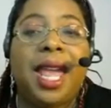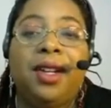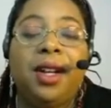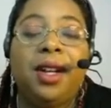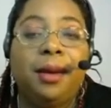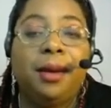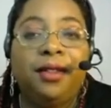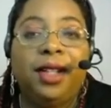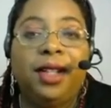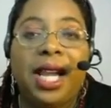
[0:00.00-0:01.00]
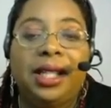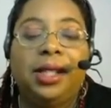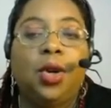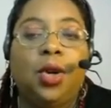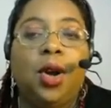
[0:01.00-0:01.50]
They have a number of
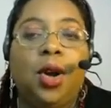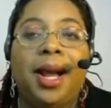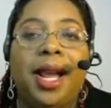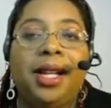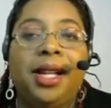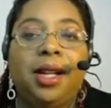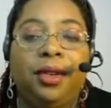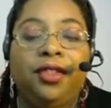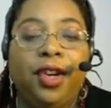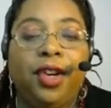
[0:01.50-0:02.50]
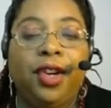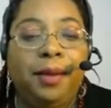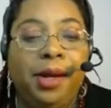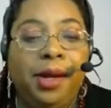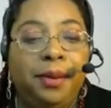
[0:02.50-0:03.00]
classes taught by a number of
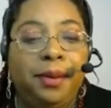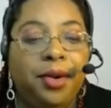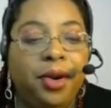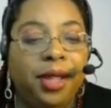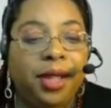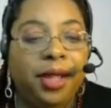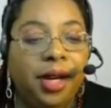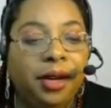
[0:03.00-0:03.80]
great people on